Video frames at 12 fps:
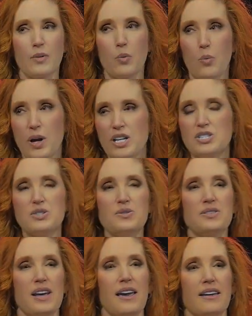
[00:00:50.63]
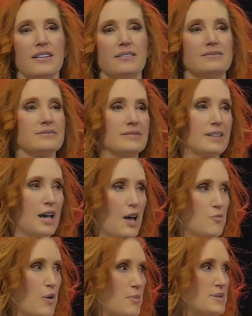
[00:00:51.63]
What did you say,
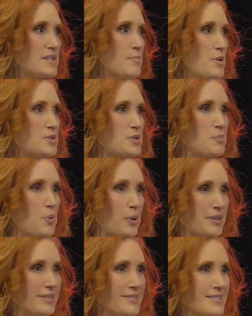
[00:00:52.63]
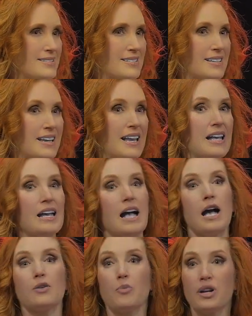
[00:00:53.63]
and what was the most important?
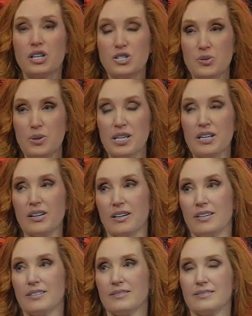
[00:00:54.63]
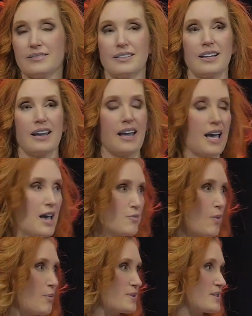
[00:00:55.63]
And what did you hear,
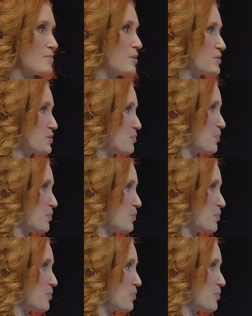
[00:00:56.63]
and what was the most